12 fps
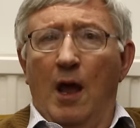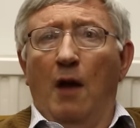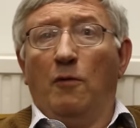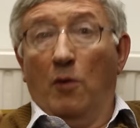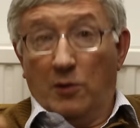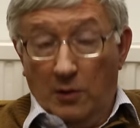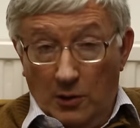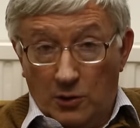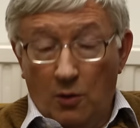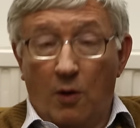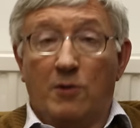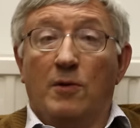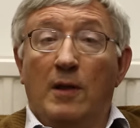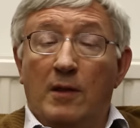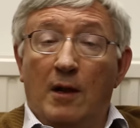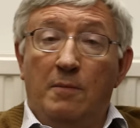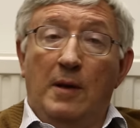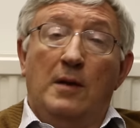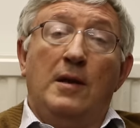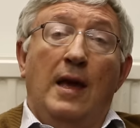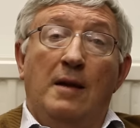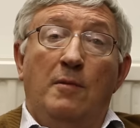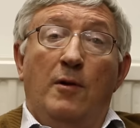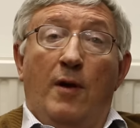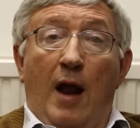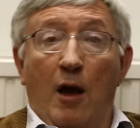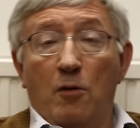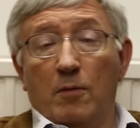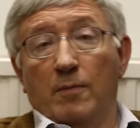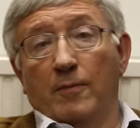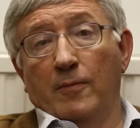Of course, in the short run, there'll be a terrible row.